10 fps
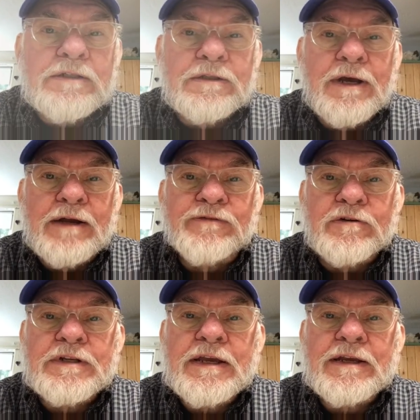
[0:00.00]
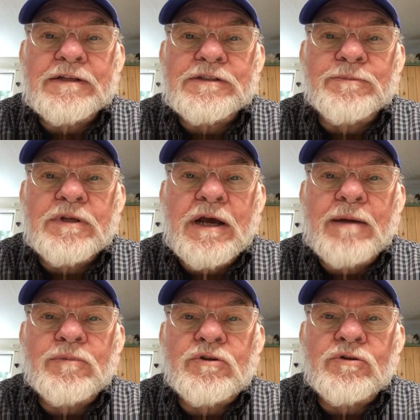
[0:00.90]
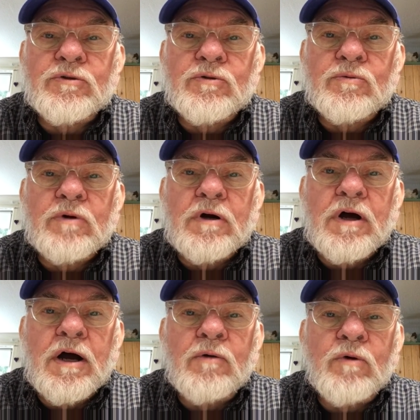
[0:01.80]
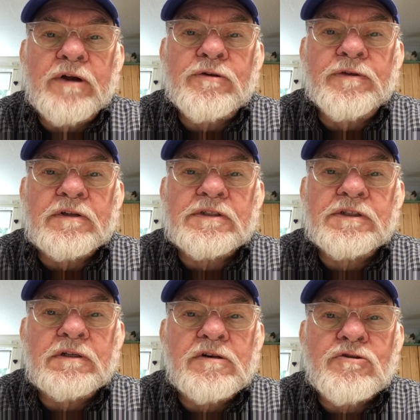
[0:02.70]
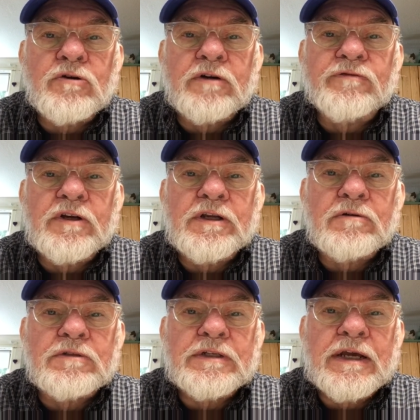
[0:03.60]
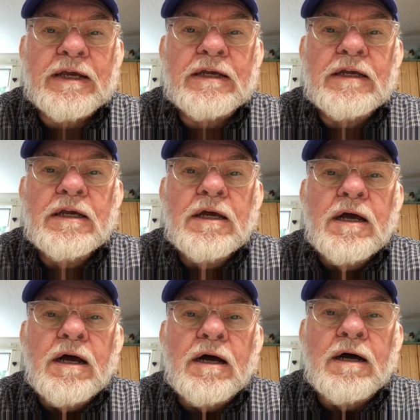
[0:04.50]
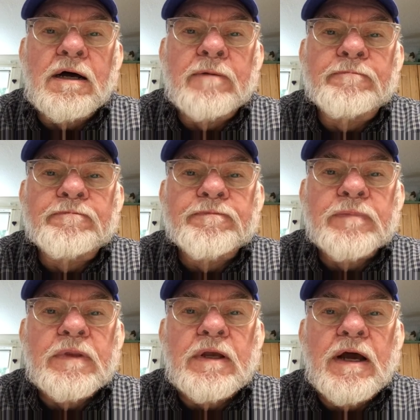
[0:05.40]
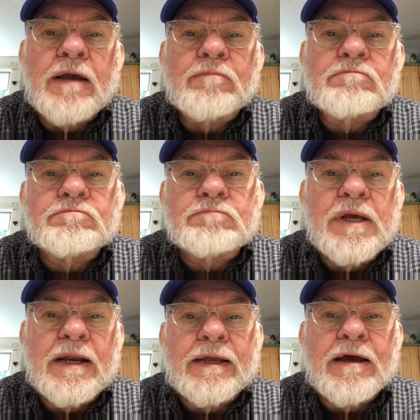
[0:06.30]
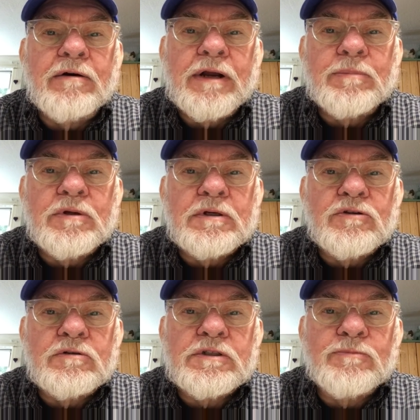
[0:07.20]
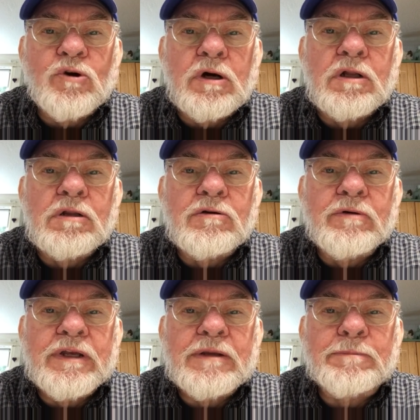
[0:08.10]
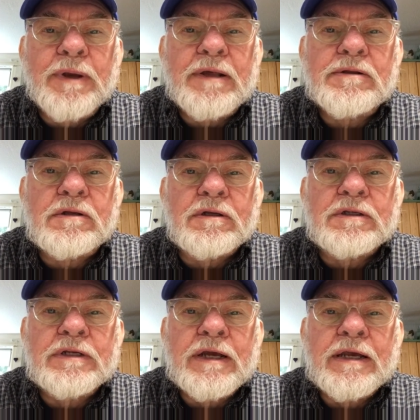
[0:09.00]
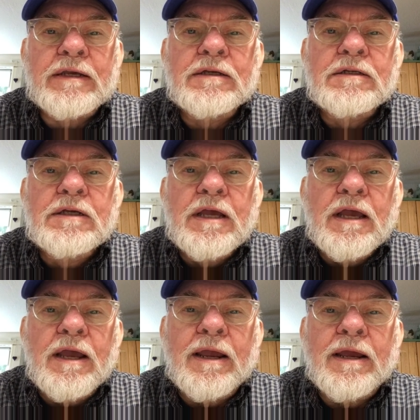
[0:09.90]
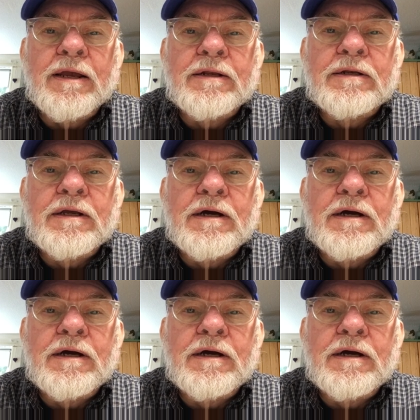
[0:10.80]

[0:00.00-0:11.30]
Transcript: a lot for taking some time to watch this short video today. I'm heading out. I'm going to do some more gluing and pasting today, and